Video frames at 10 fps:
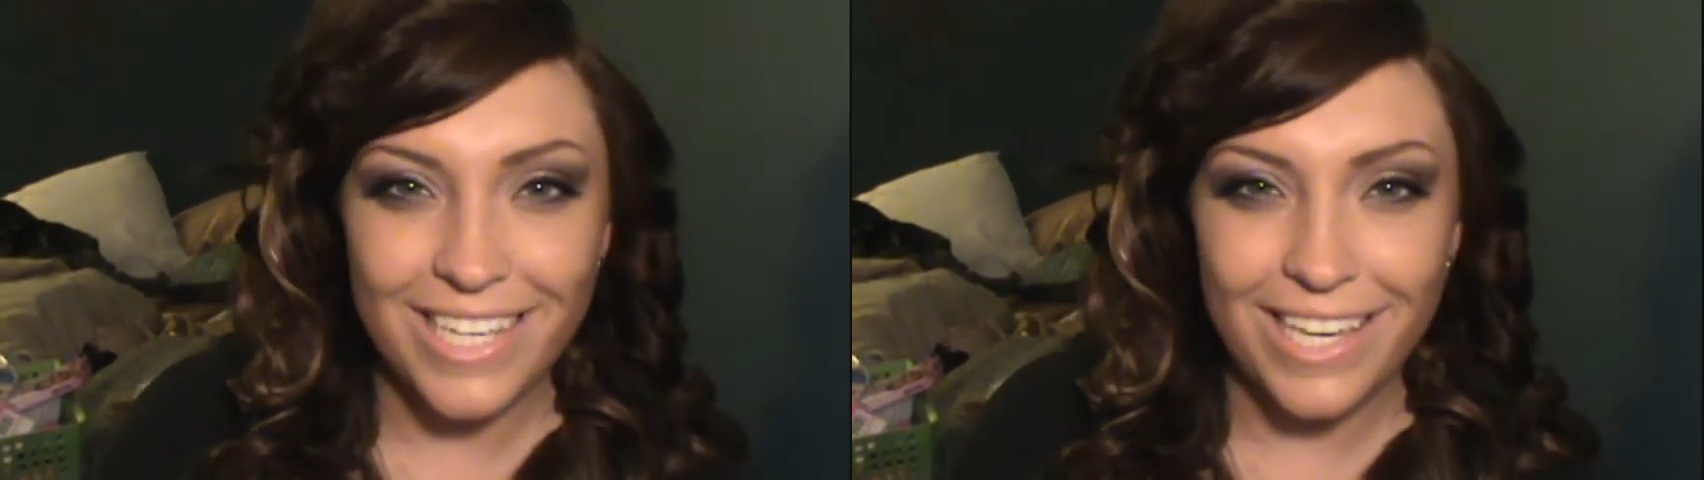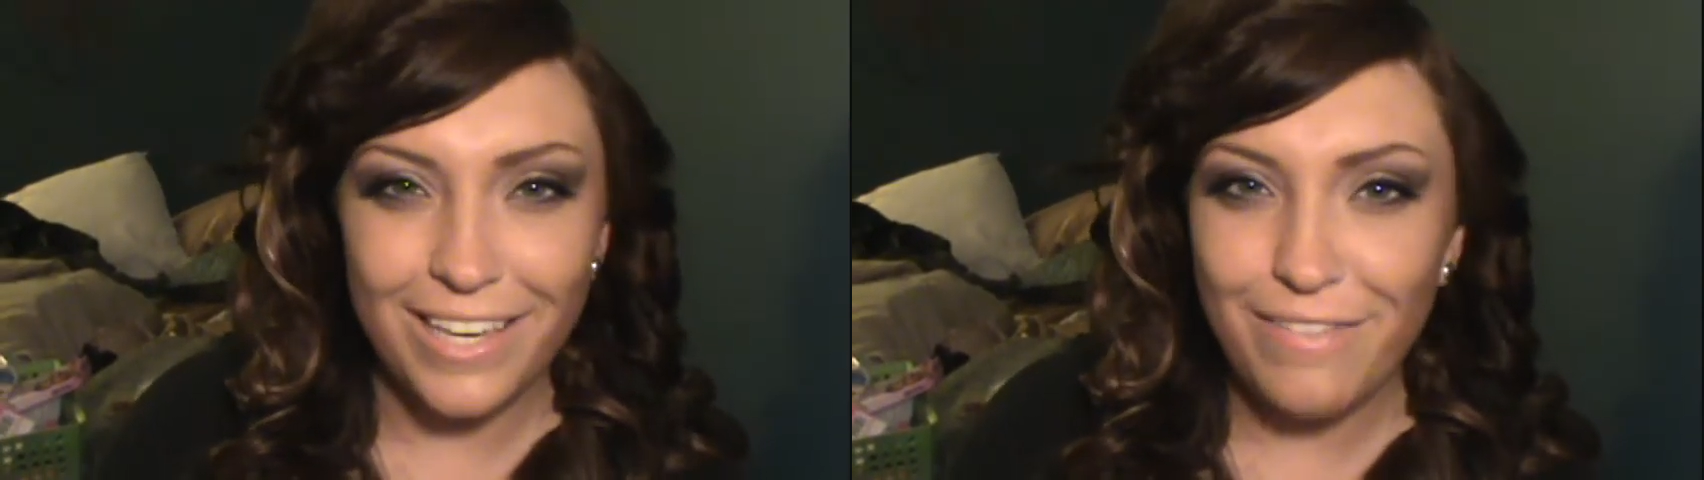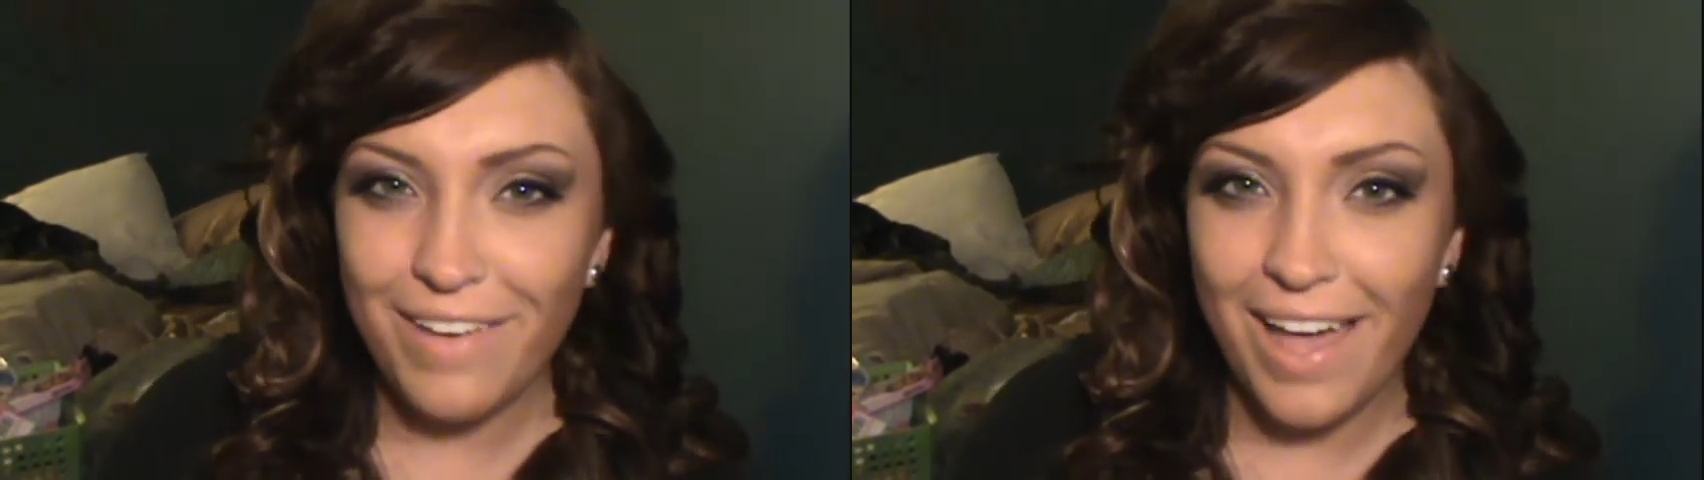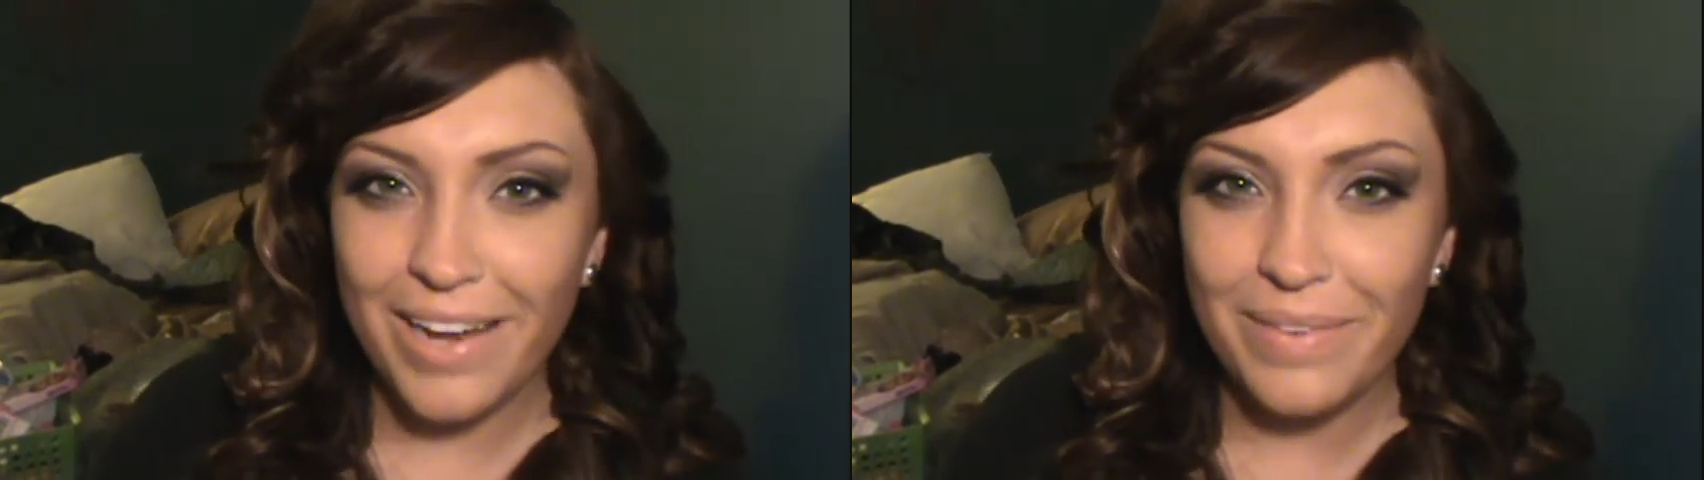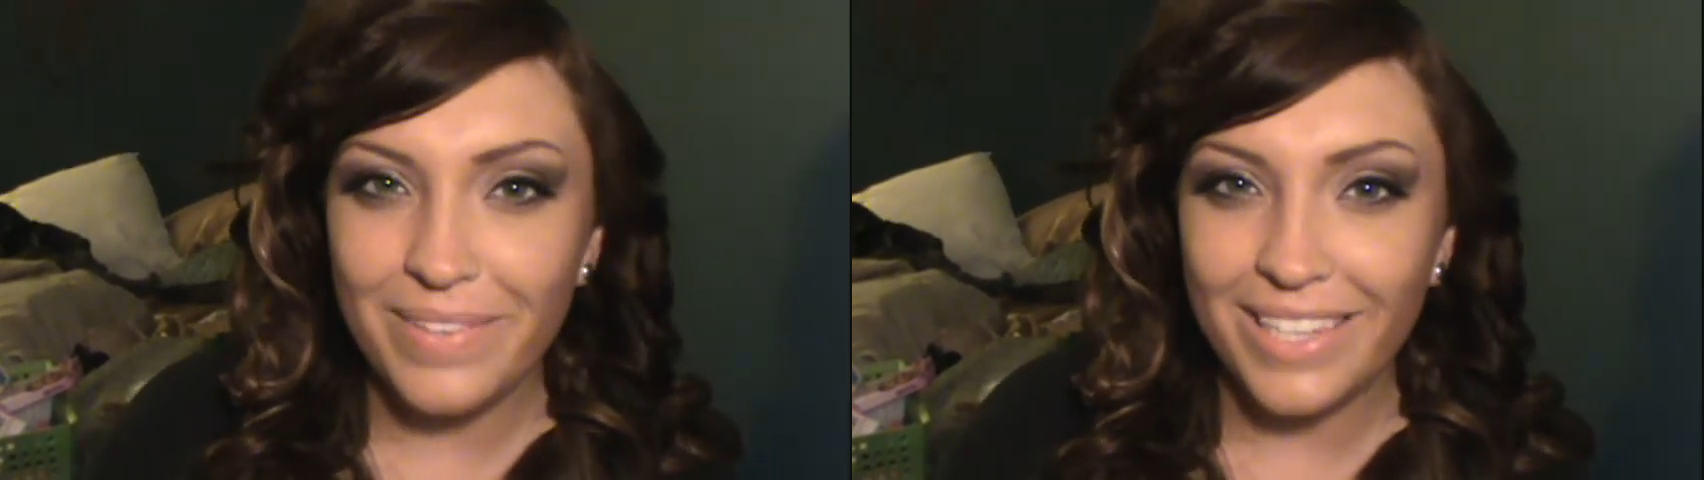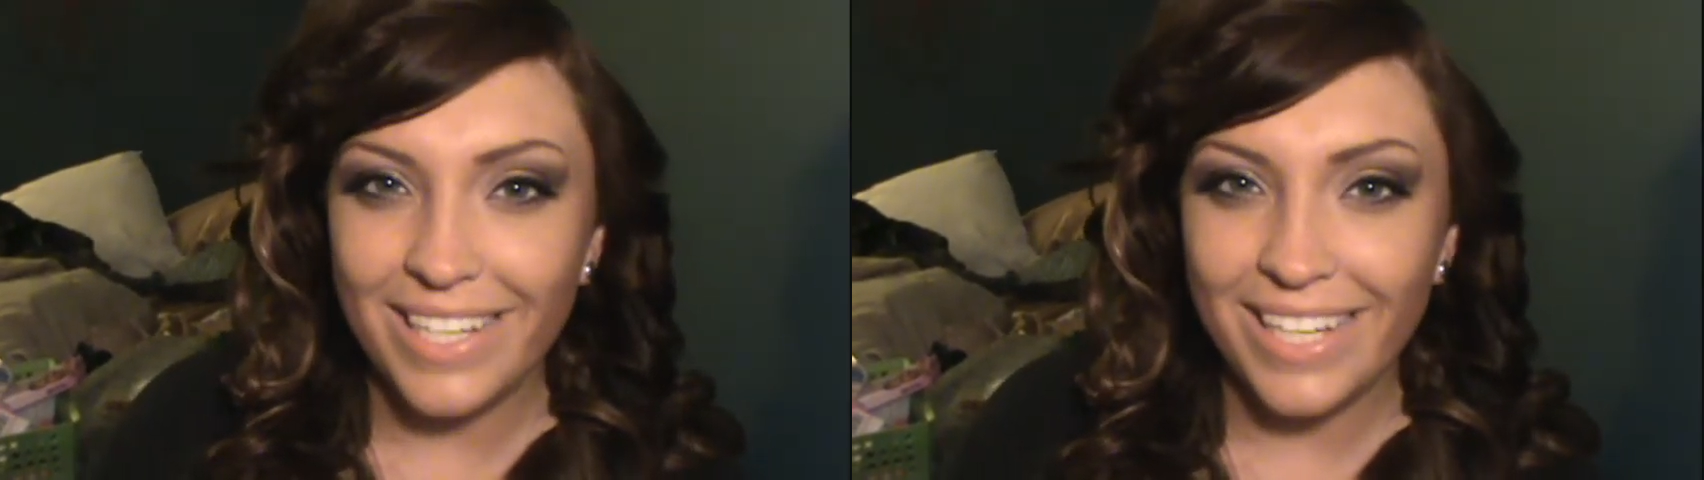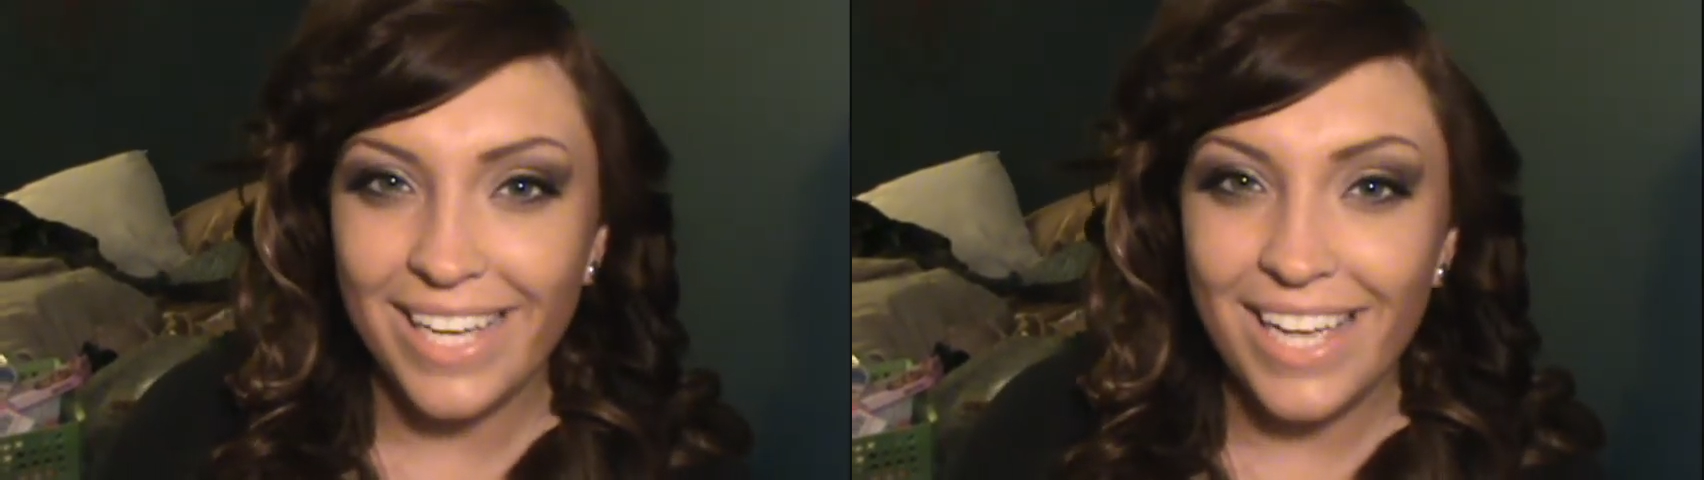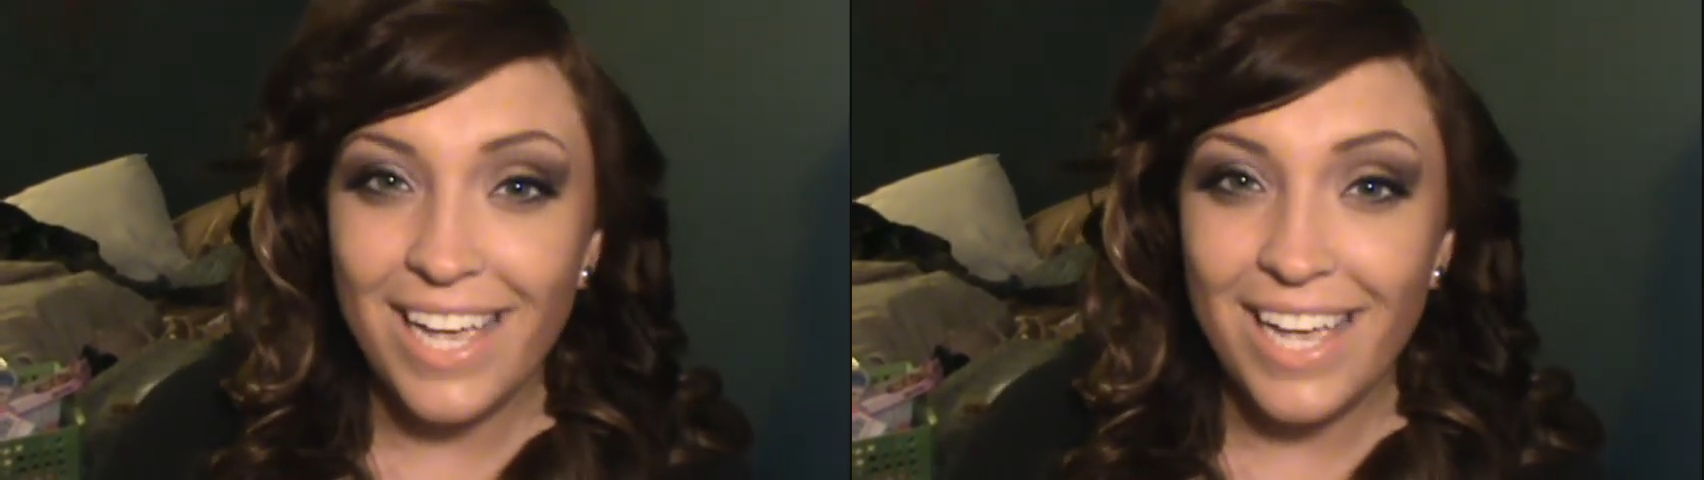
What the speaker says: Eve kind of a look.